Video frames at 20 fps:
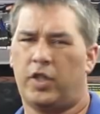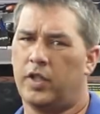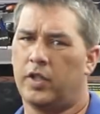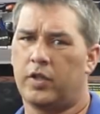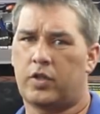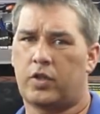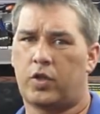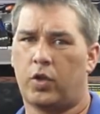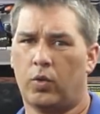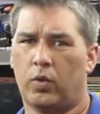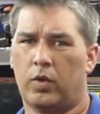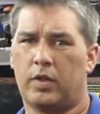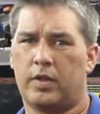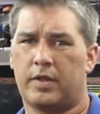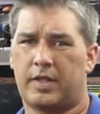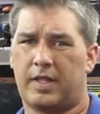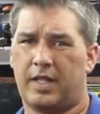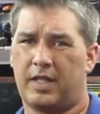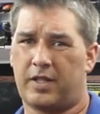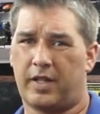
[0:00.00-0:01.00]
Do your
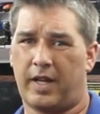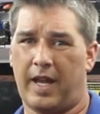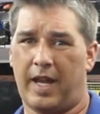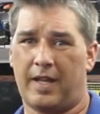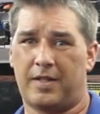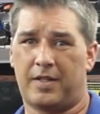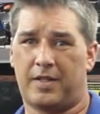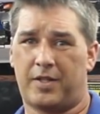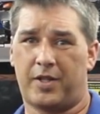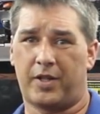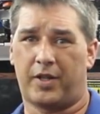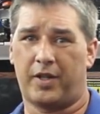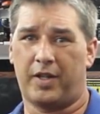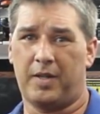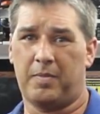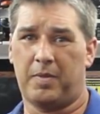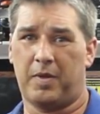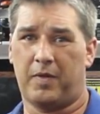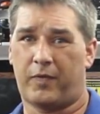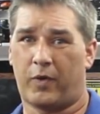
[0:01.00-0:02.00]
tools get your hands
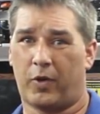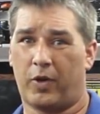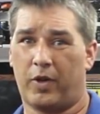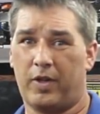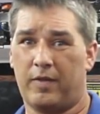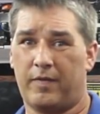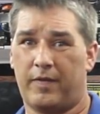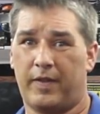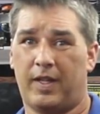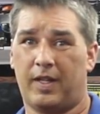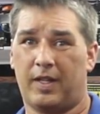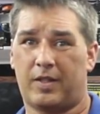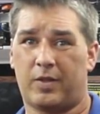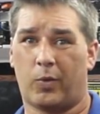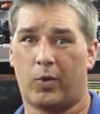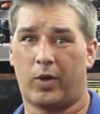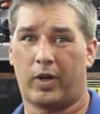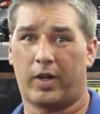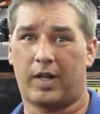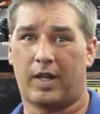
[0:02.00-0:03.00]
dirty before you even get
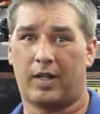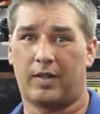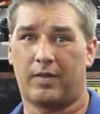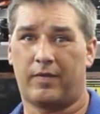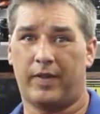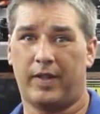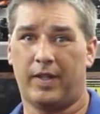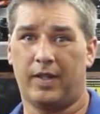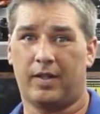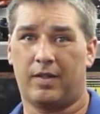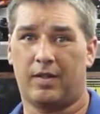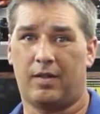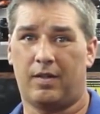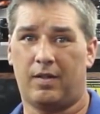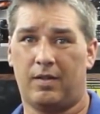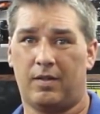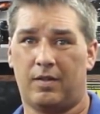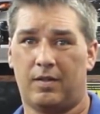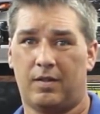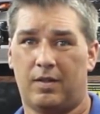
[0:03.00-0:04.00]
to work on the
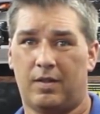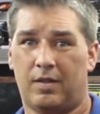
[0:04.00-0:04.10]
vehicle?